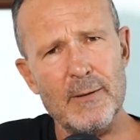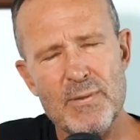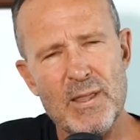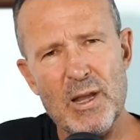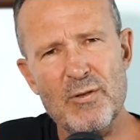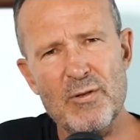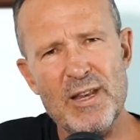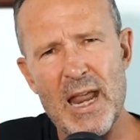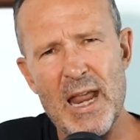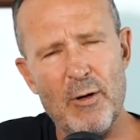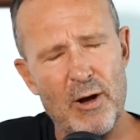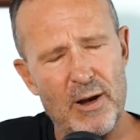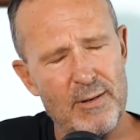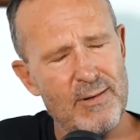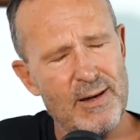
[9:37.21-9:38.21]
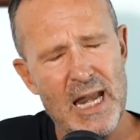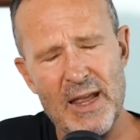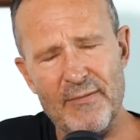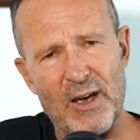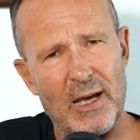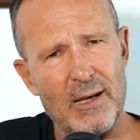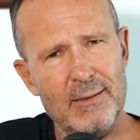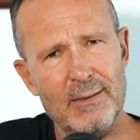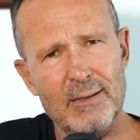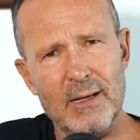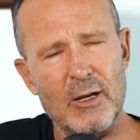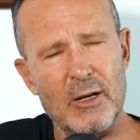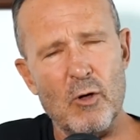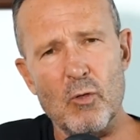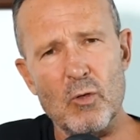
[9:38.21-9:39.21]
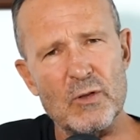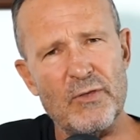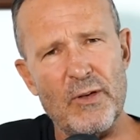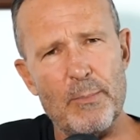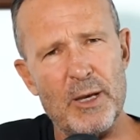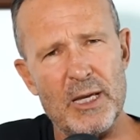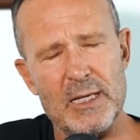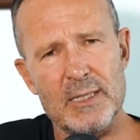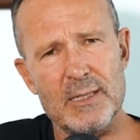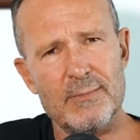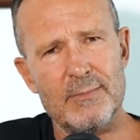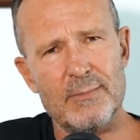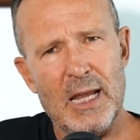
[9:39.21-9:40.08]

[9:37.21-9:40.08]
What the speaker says: They're never a call for peace.